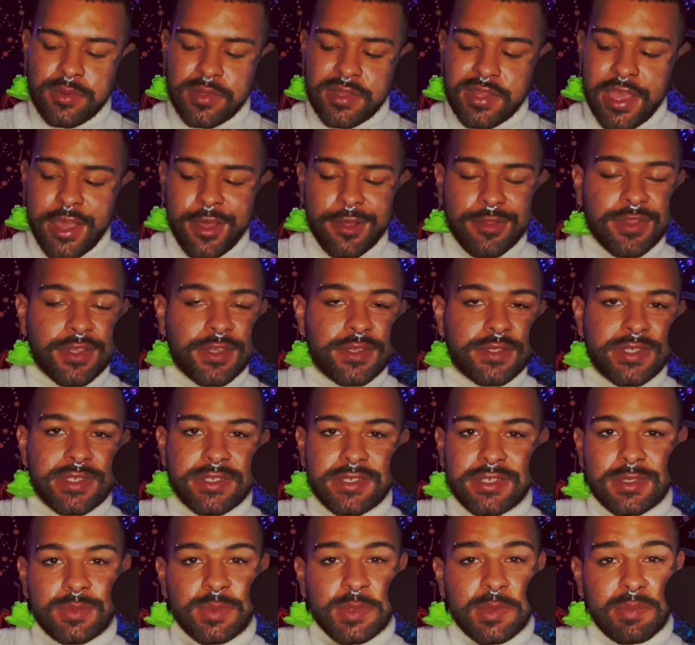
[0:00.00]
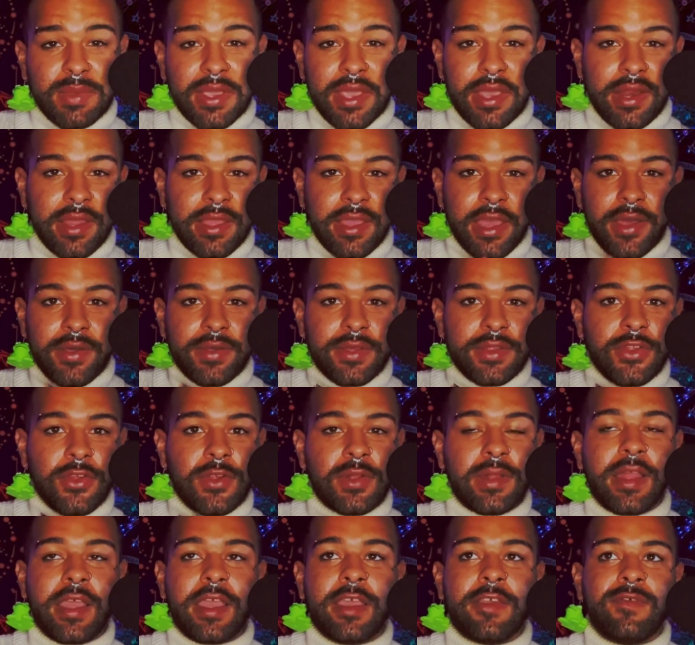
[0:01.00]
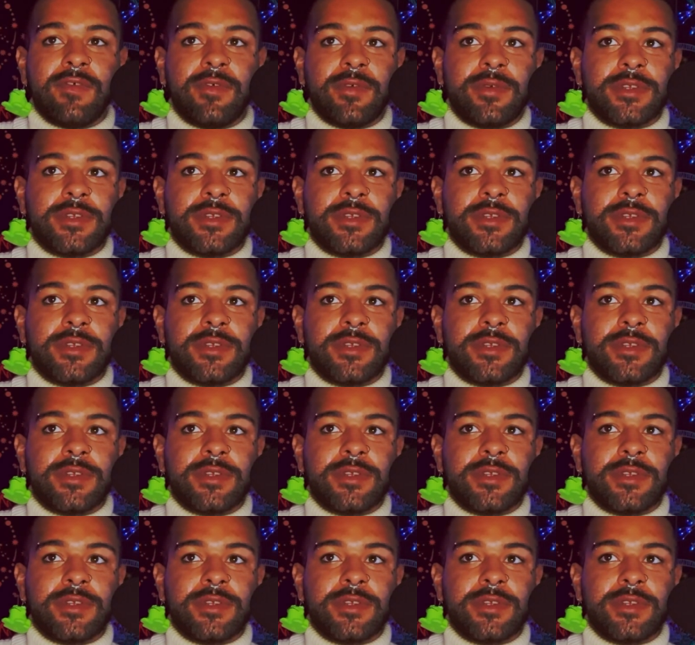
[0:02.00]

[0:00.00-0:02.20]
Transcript: with how things have just been panning out in your life